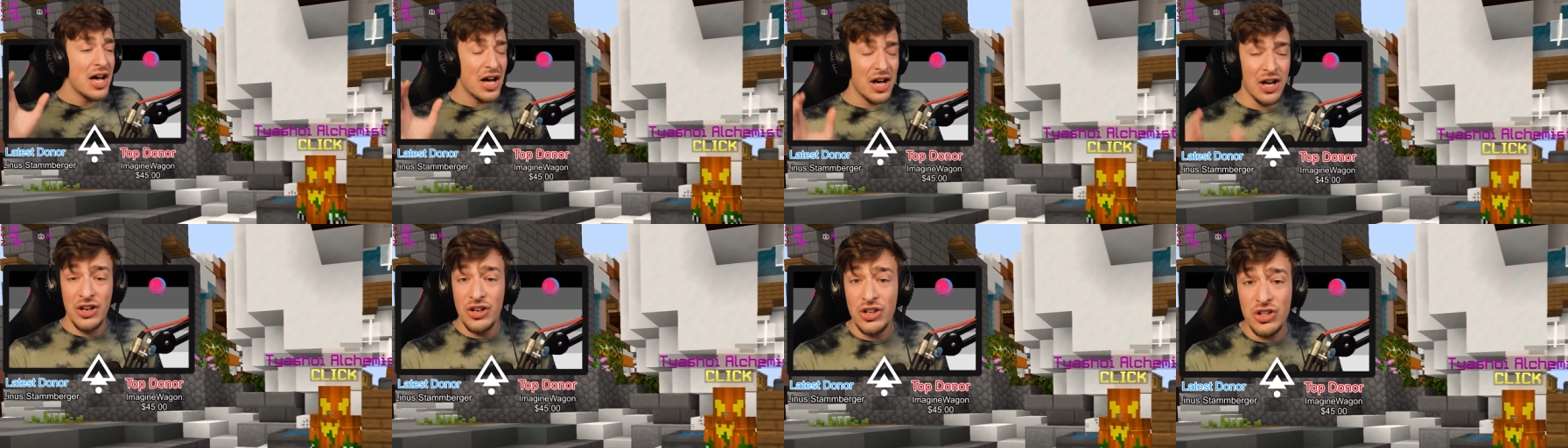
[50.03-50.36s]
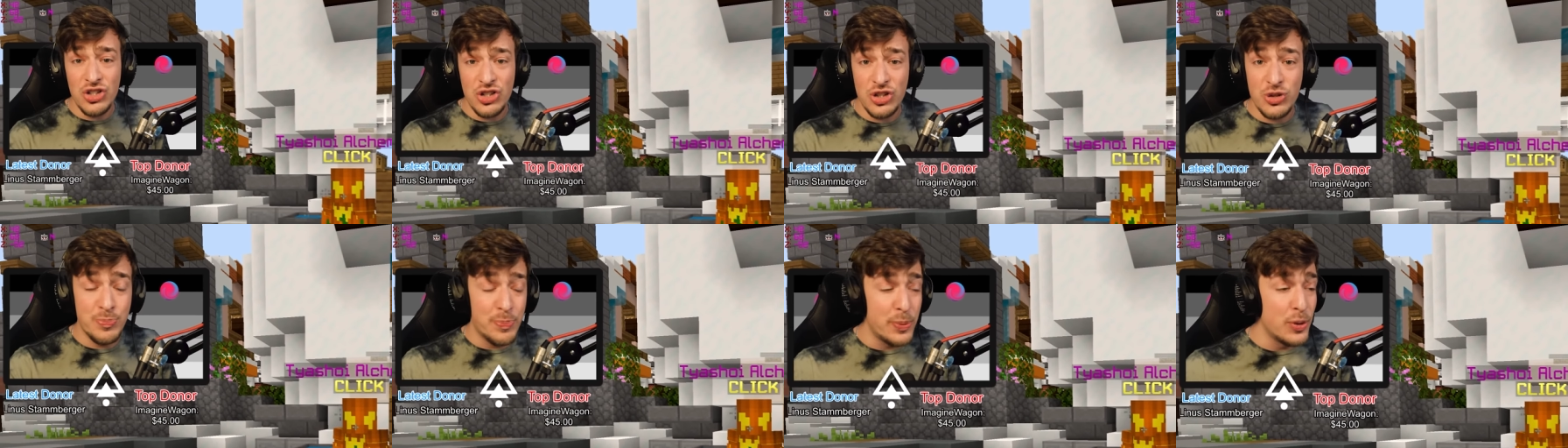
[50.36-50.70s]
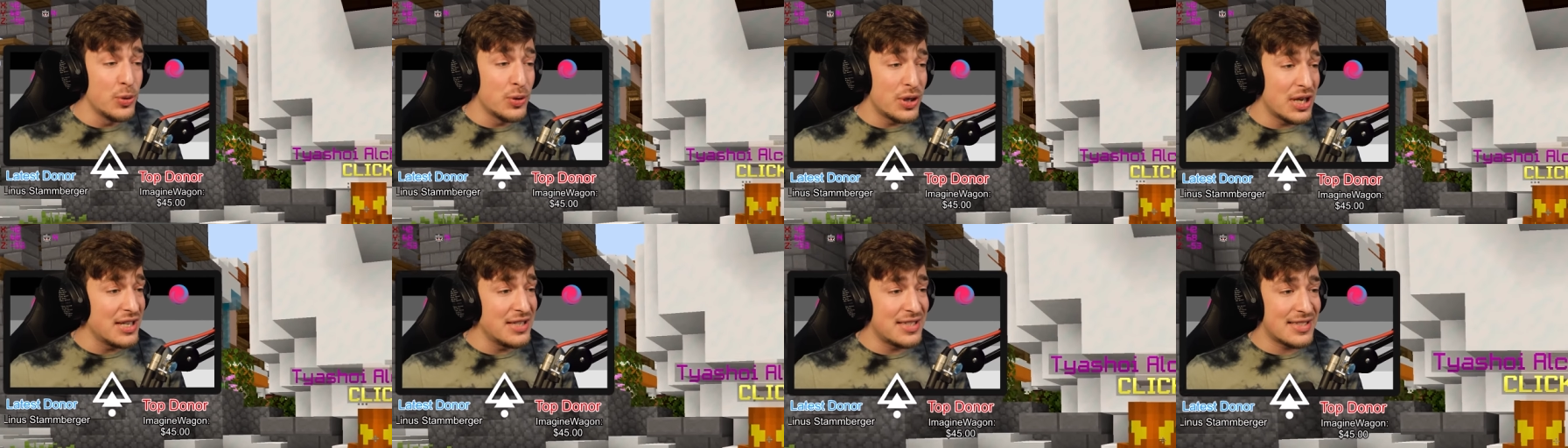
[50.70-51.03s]
and a
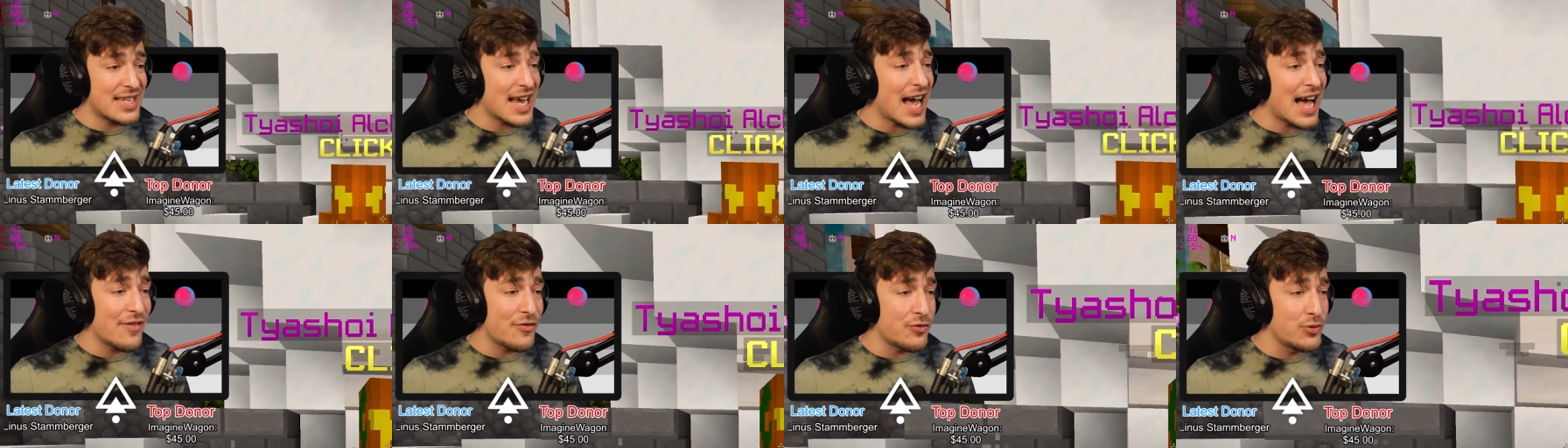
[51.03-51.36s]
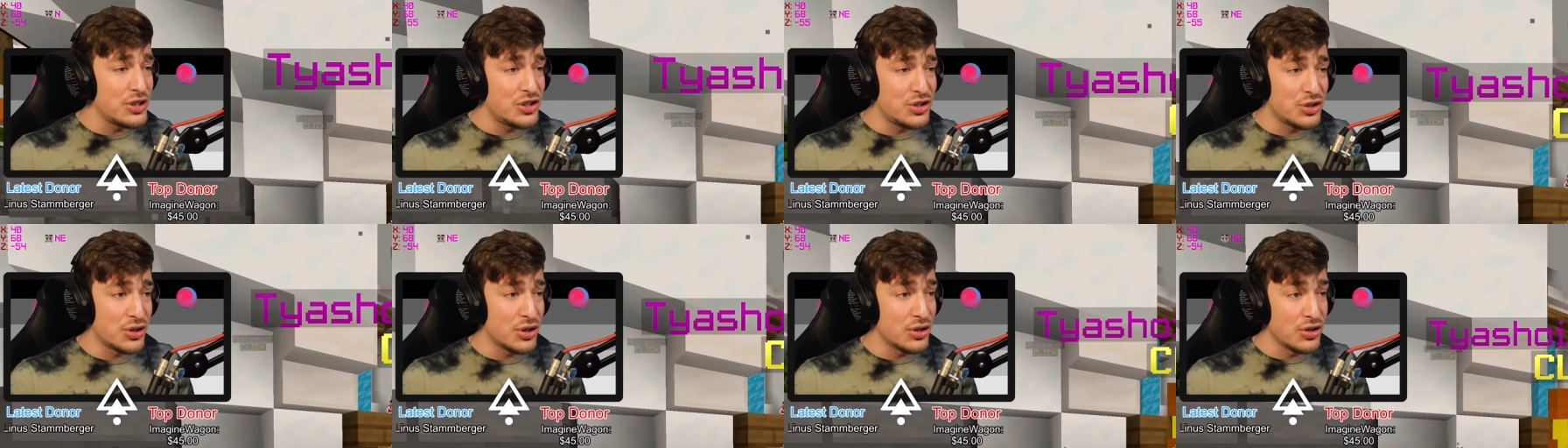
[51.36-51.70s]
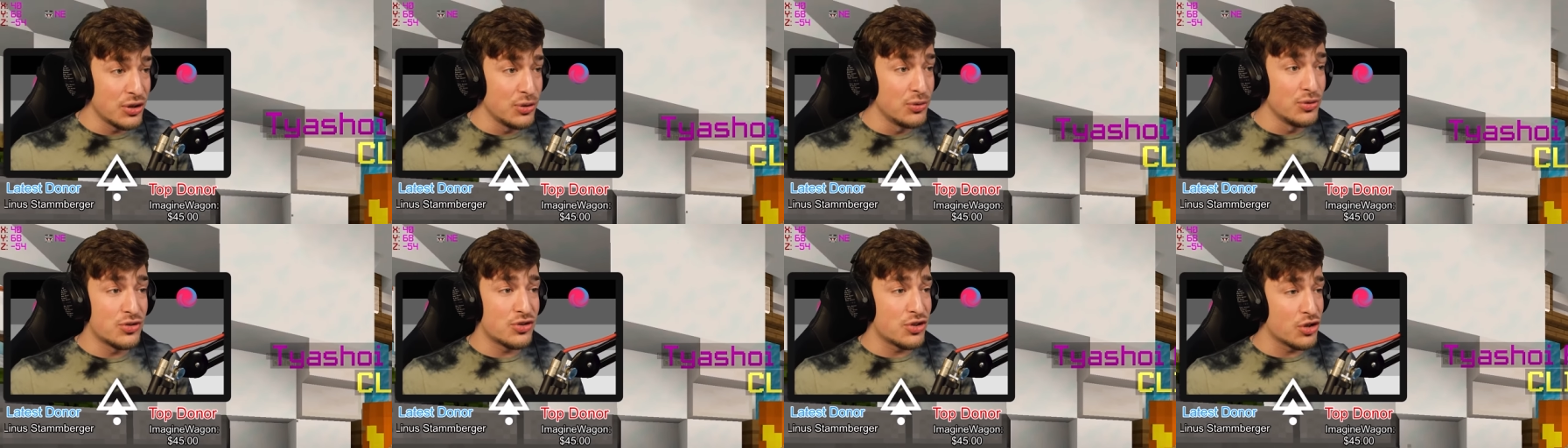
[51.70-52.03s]
spooky staff, which you can
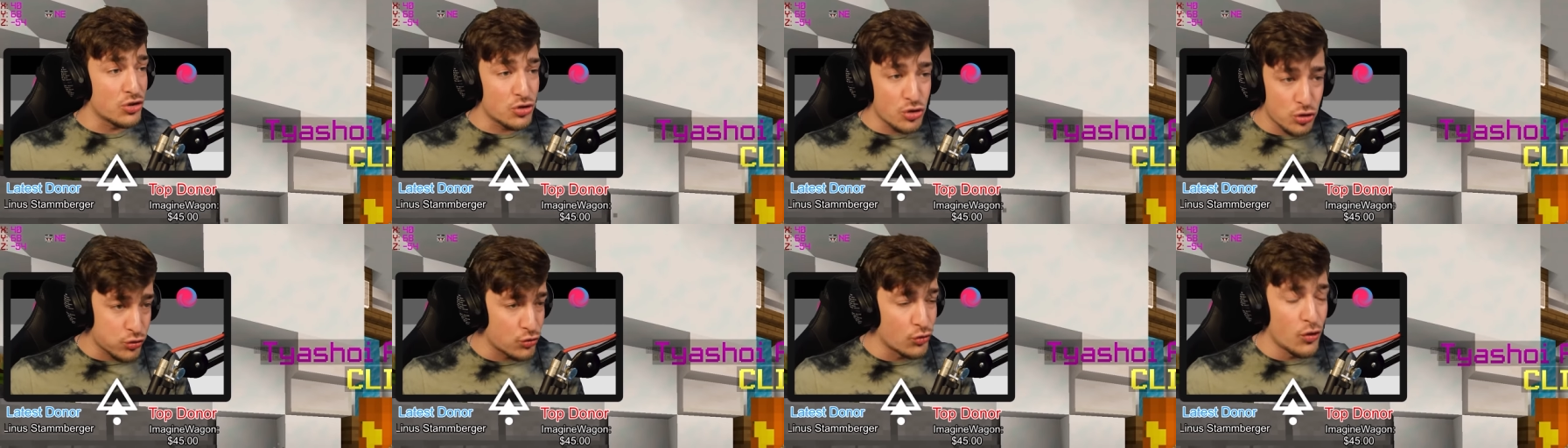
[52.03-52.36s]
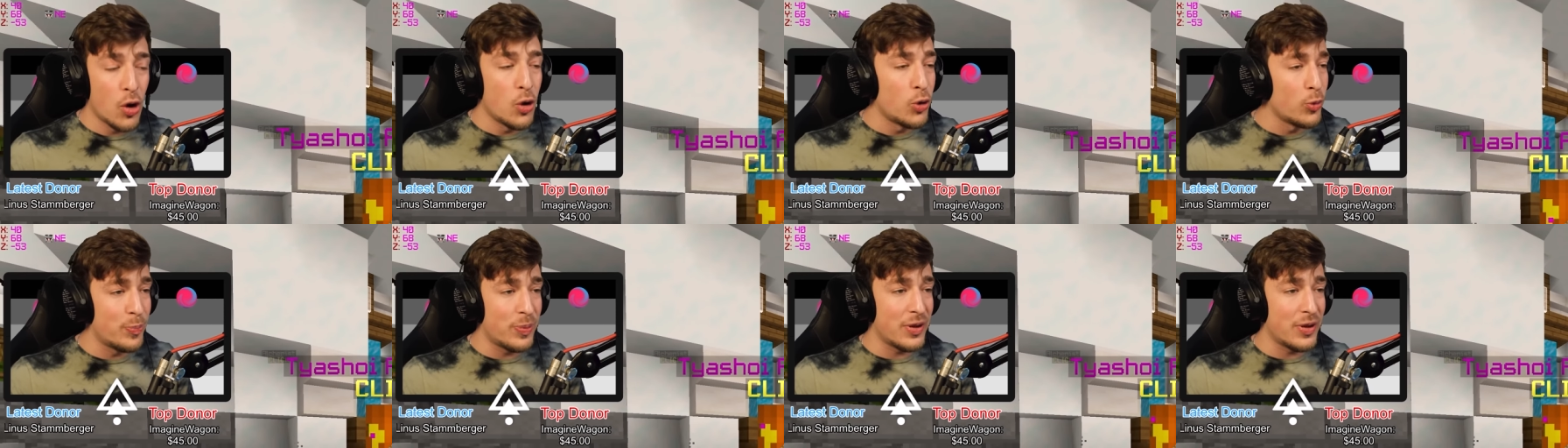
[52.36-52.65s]
use to troll